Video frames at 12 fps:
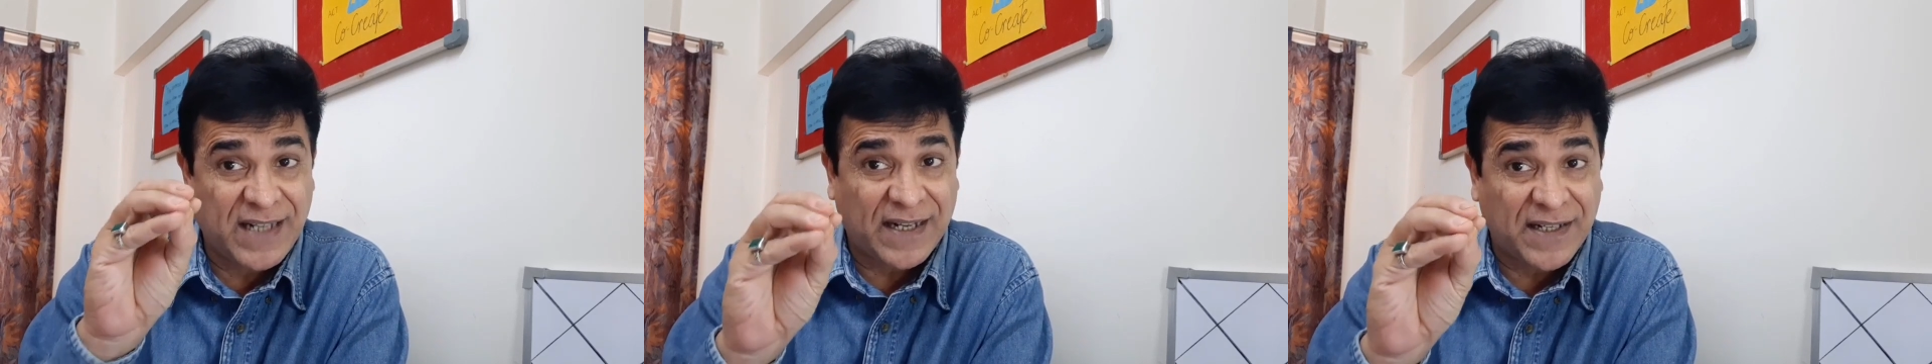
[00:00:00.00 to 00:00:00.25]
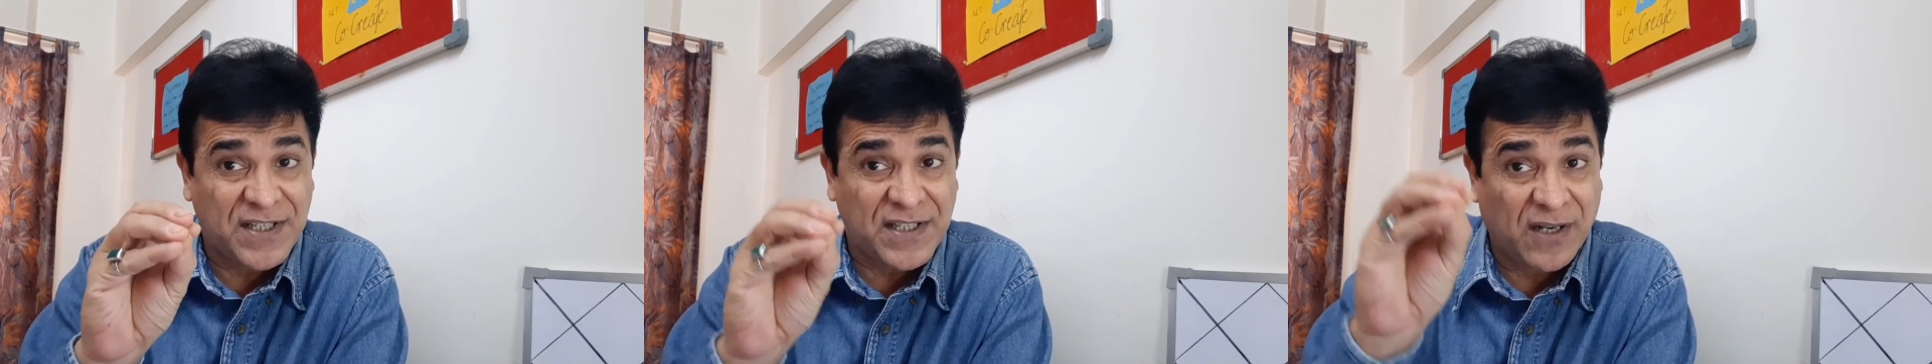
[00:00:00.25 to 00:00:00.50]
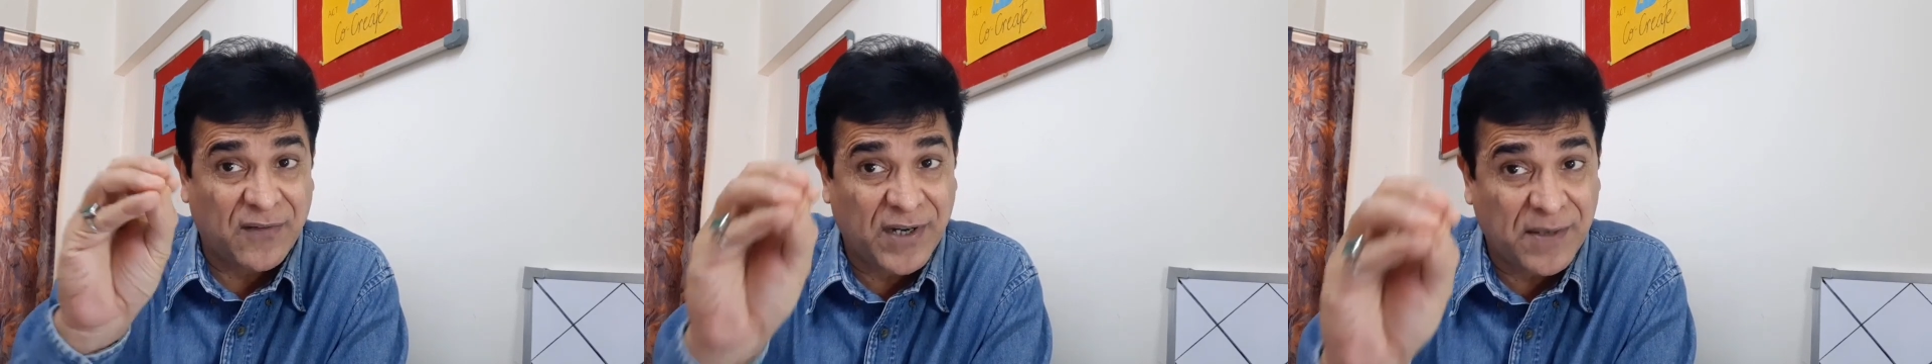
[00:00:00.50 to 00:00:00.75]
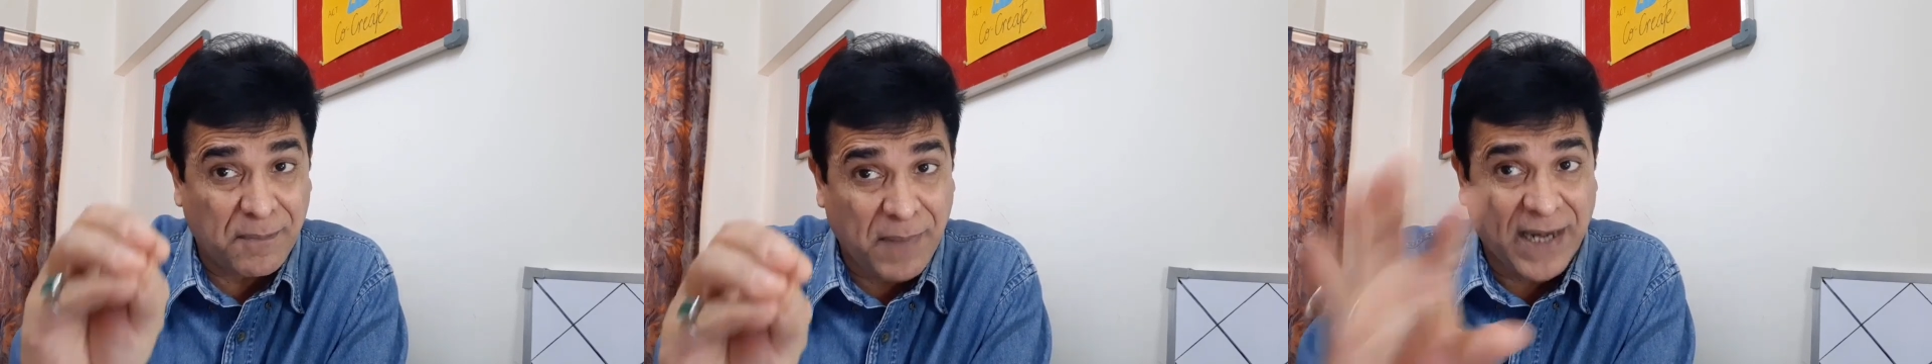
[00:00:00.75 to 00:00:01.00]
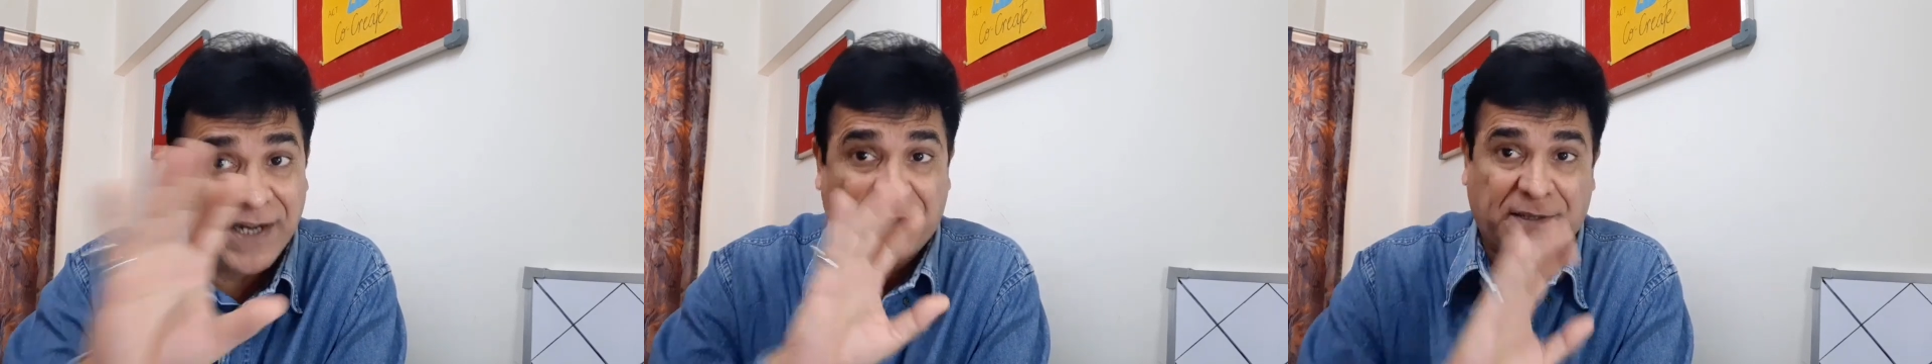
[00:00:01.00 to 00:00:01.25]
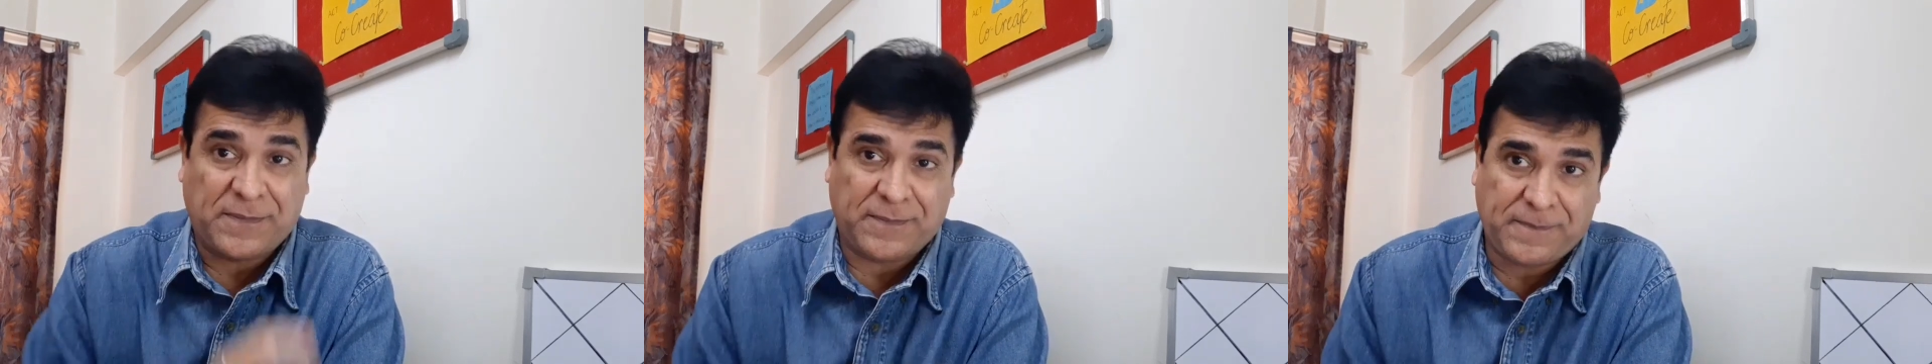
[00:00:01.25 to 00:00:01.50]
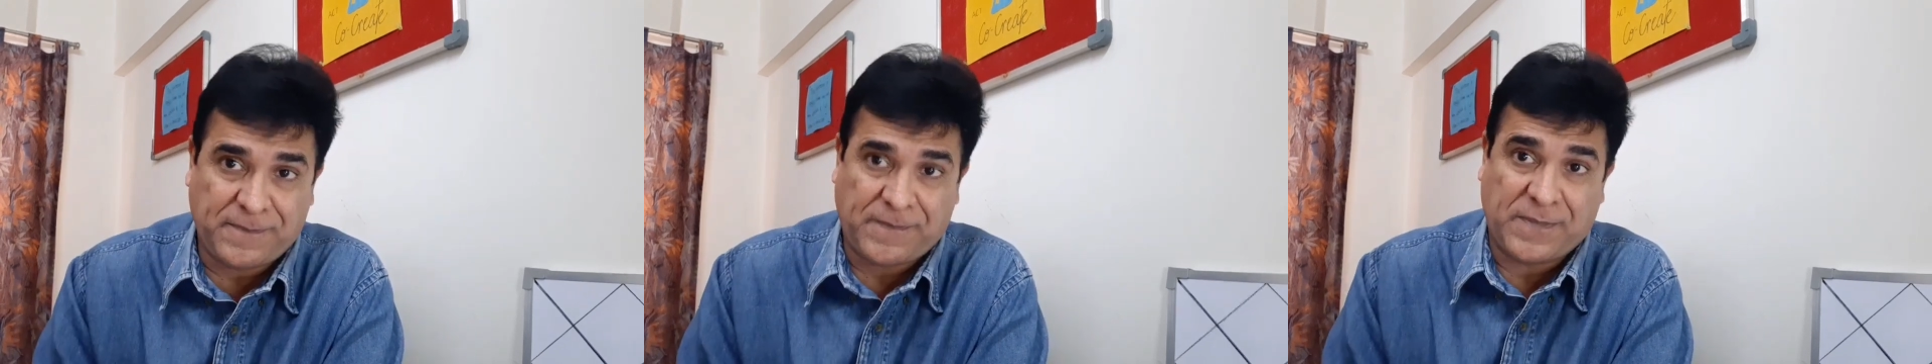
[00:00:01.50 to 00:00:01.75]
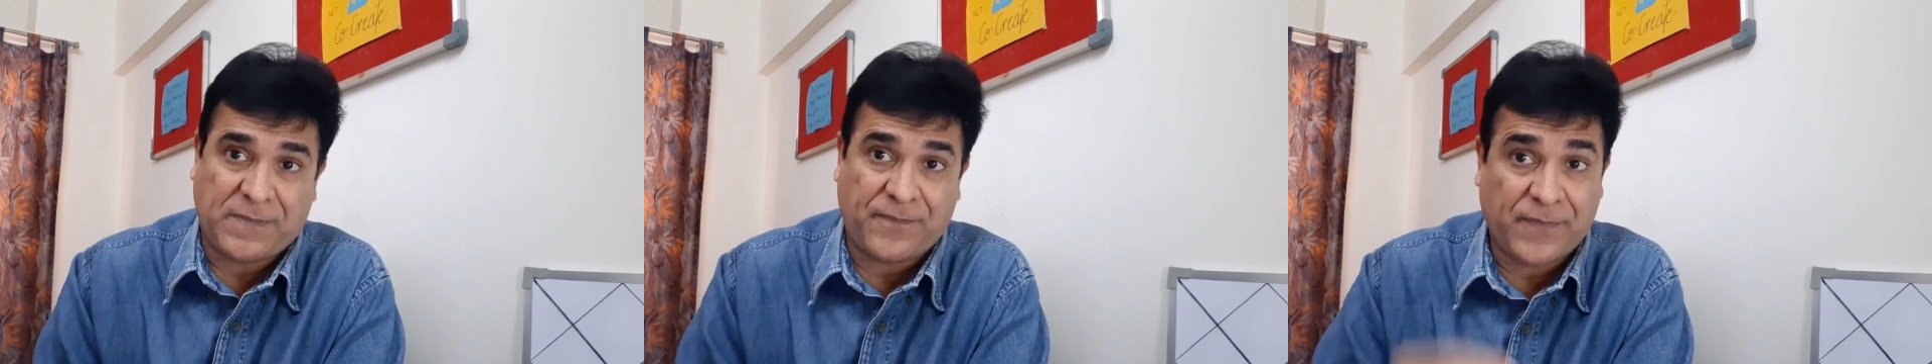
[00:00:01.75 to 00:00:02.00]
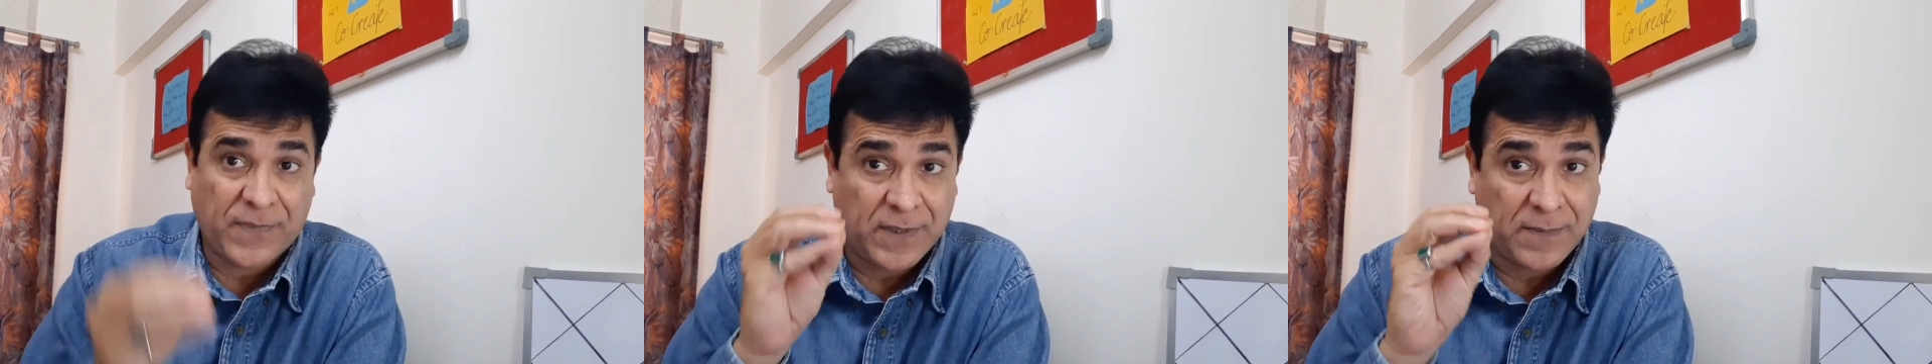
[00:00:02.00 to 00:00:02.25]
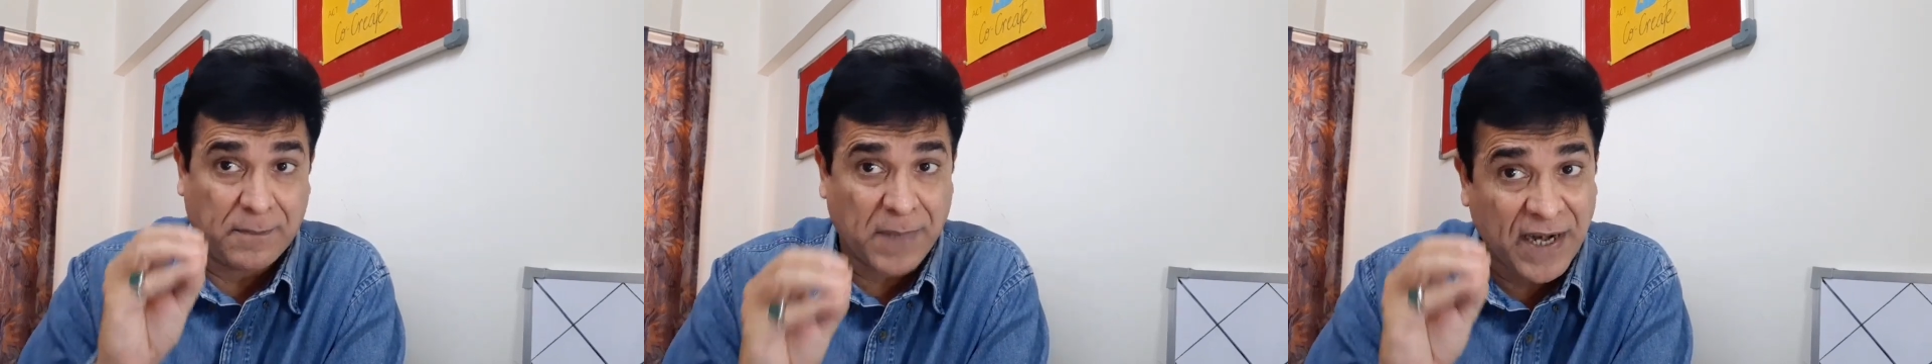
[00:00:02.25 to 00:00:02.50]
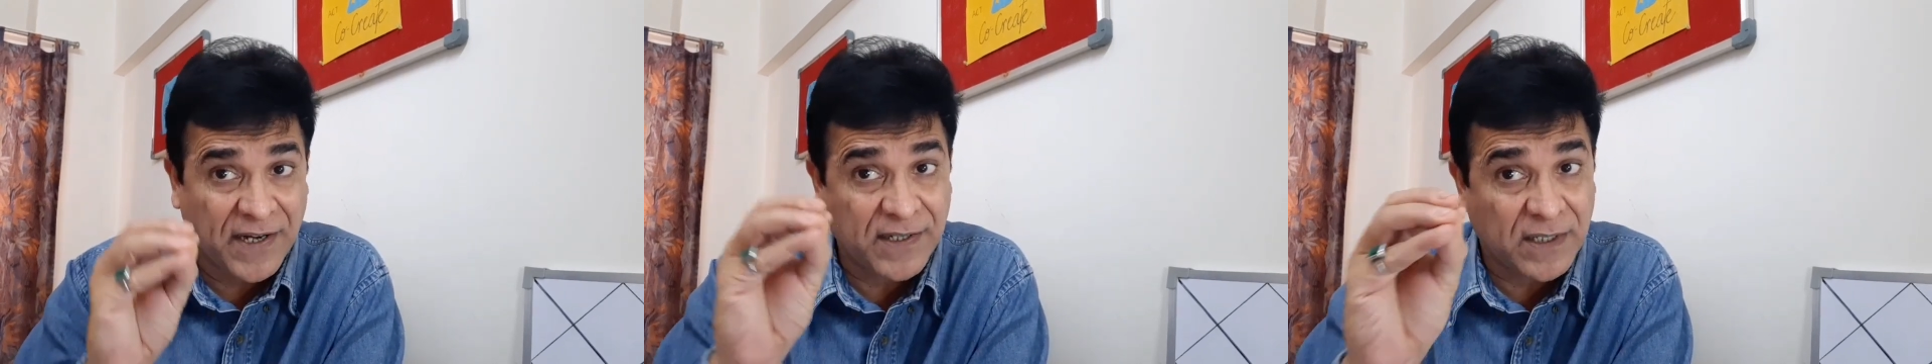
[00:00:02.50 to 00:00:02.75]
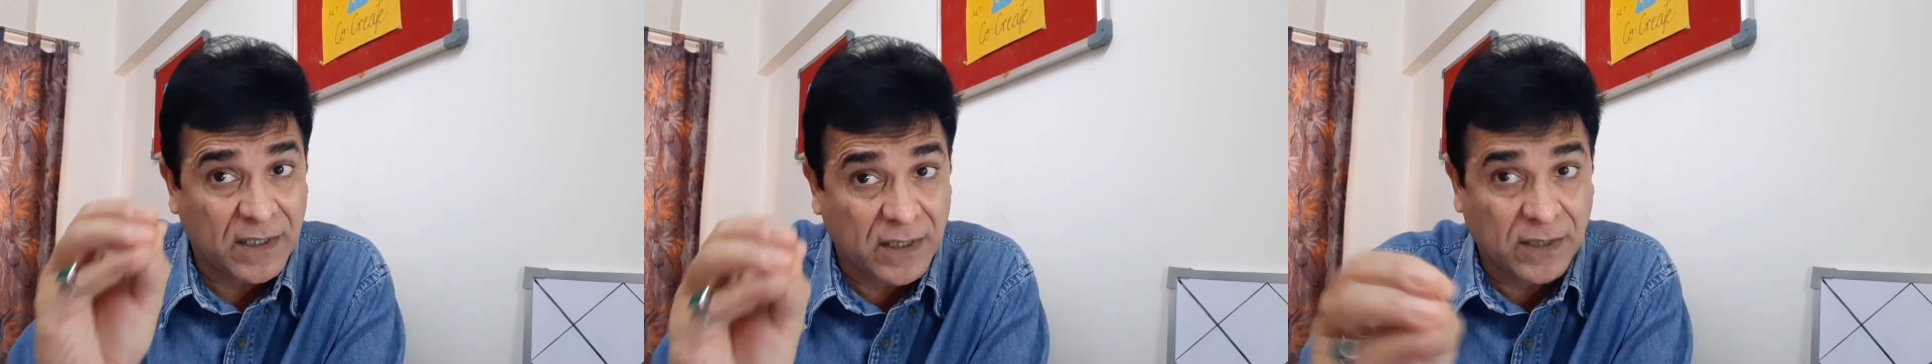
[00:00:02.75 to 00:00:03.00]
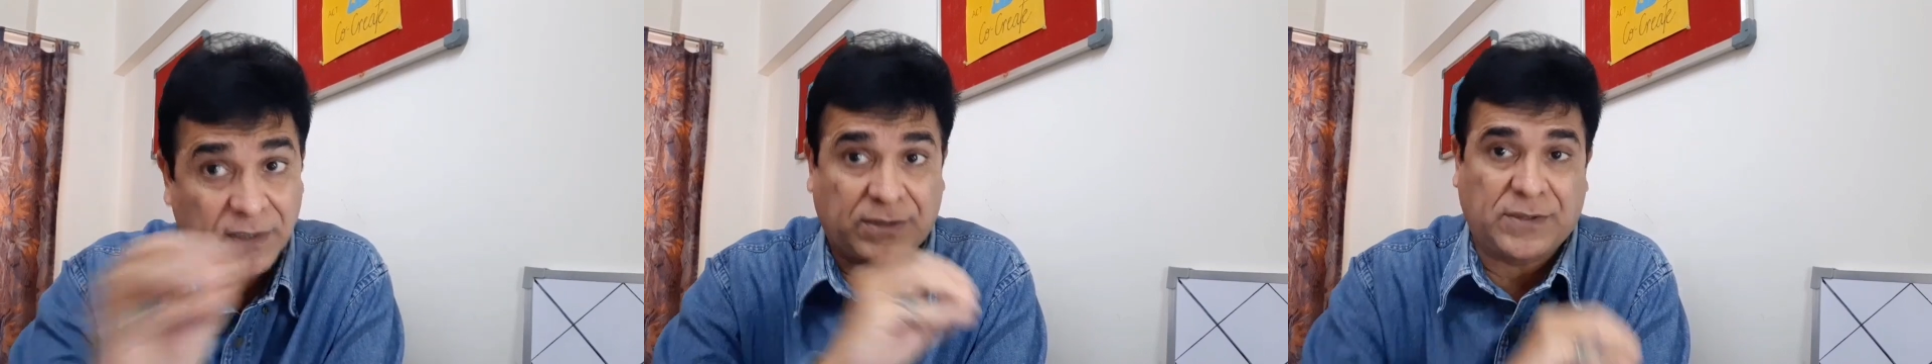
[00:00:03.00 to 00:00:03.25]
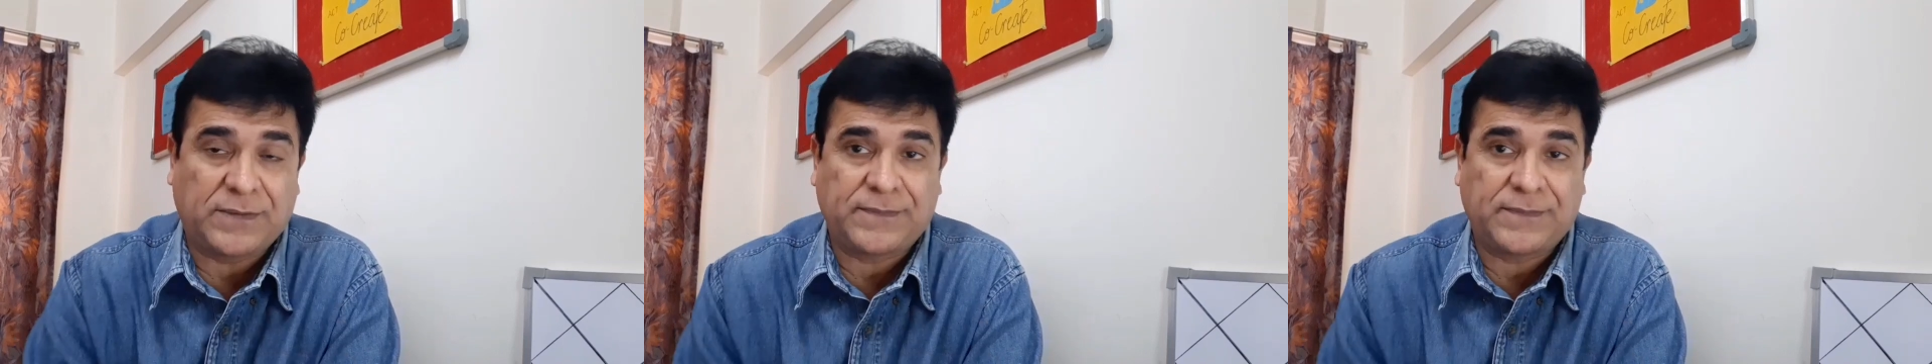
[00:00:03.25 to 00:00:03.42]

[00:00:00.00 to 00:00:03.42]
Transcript: that is our planet, planet Earth.